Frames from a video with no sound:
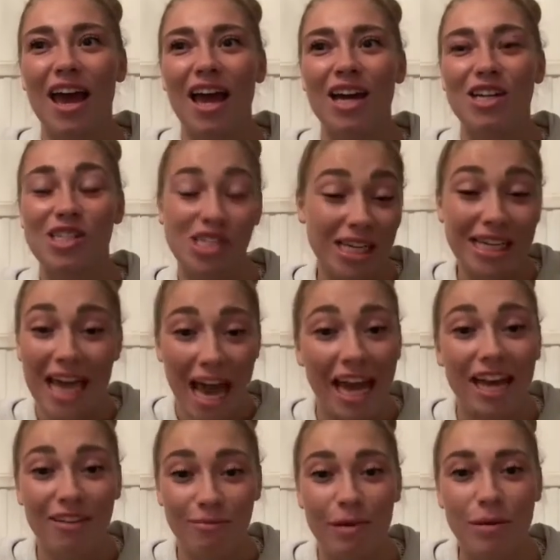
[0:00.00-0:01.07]
she
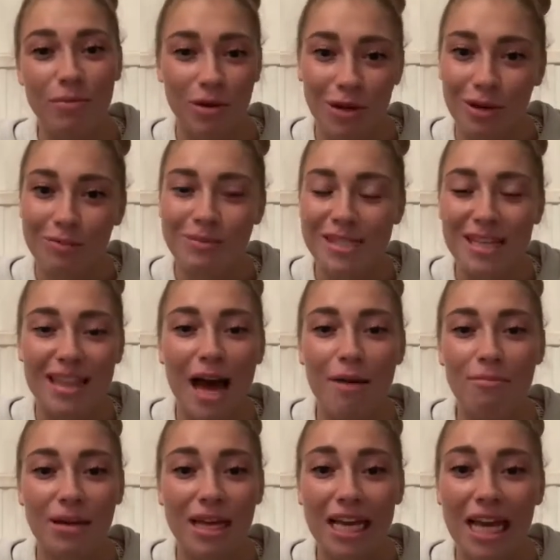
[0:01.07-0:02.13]
gave me boobs in that
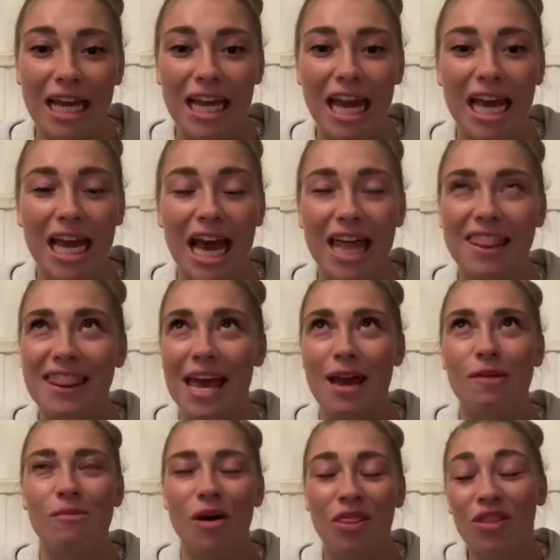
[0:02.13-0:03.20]
bikini. They
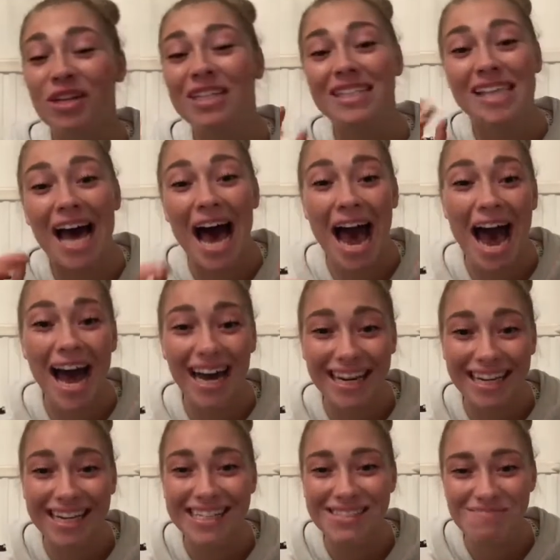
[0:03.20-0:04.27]
were the
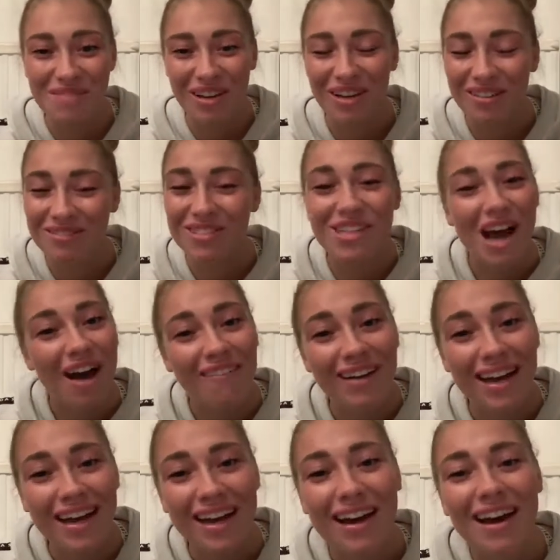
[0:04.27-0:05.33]
tiniest boobs
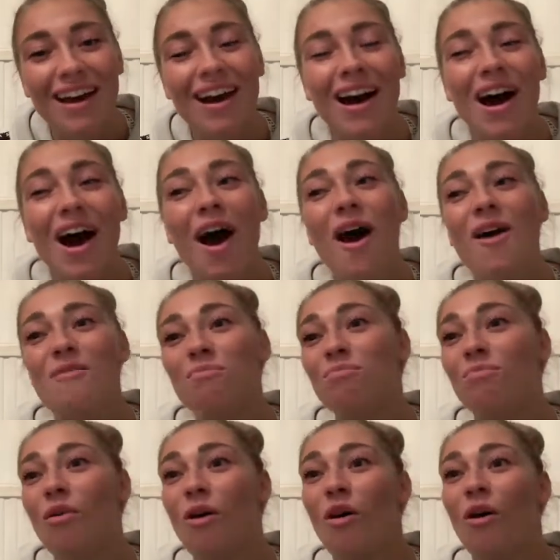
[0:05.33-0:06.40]
going.
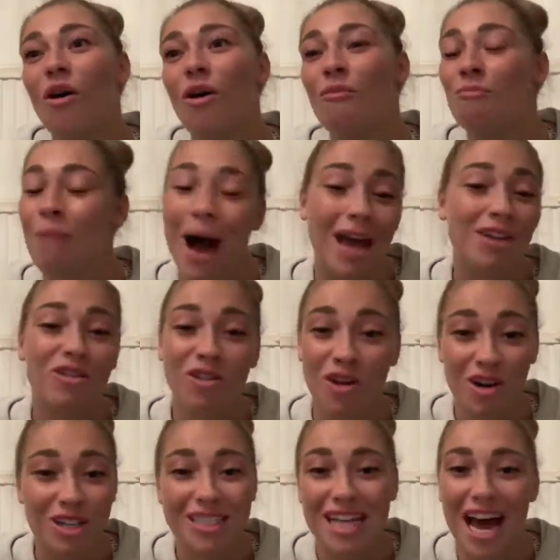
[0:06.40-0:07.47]
But my
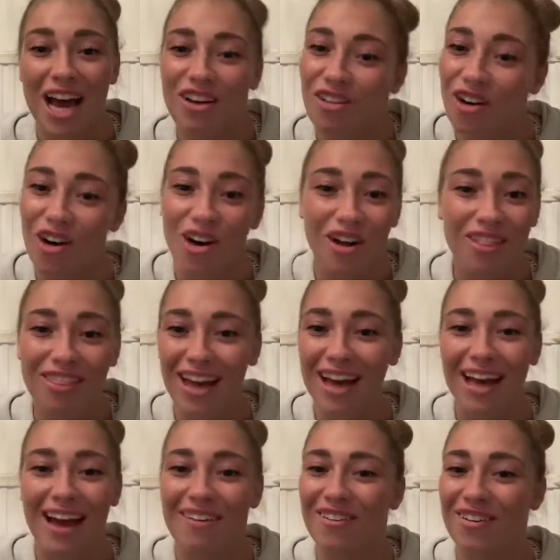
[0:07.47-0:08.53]
God, I can't thank
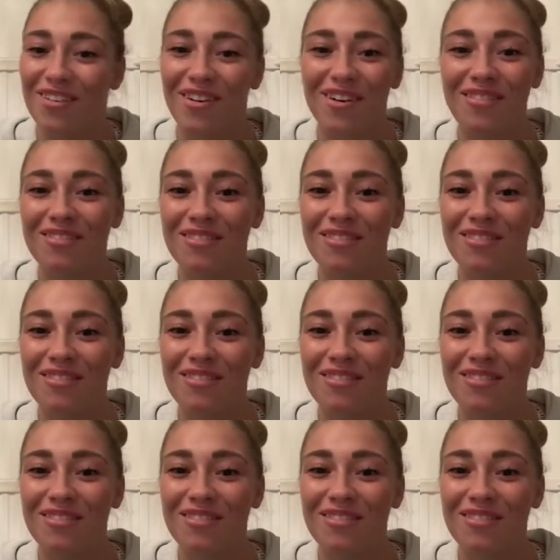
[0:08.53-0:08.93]
her enough.